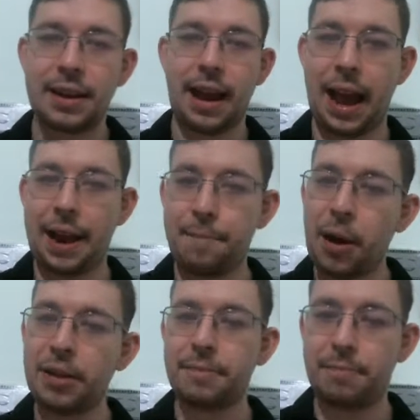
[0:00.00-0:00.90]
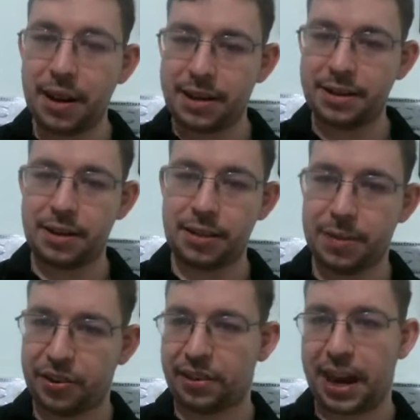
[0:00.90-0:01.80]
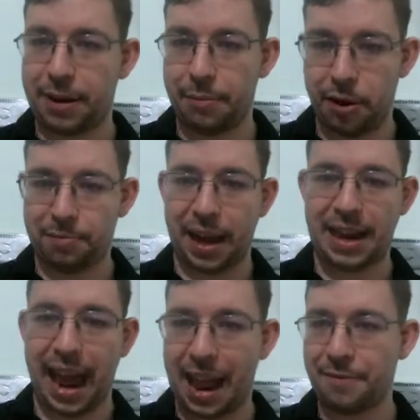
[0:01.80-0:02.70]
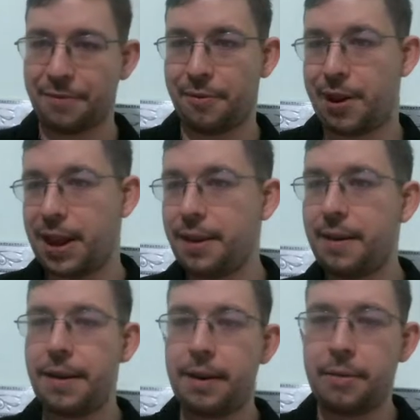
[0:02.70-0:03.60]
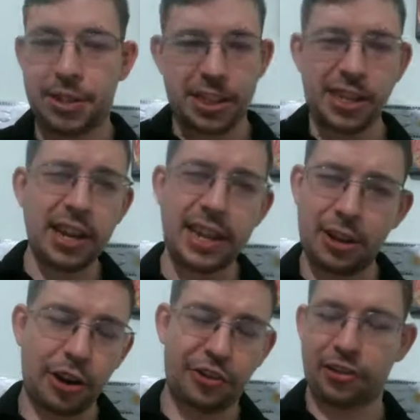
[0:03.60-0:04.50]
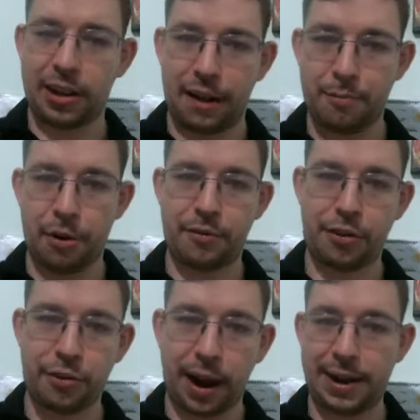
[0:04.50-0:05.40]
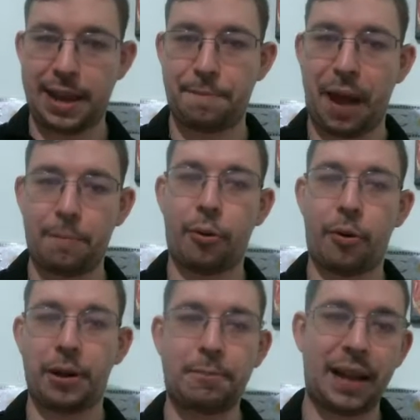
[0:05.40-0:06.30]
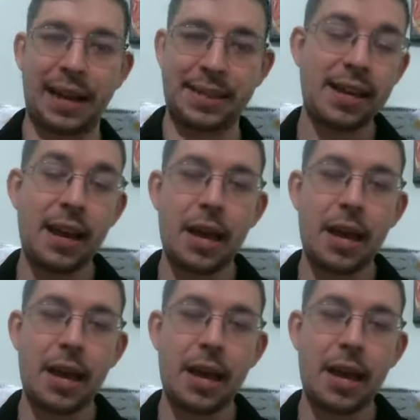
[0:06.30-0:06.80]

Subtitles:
And, well, but in this position, Nakamura played a3, which is certainly a logical enough move to try to keep that pawn in place.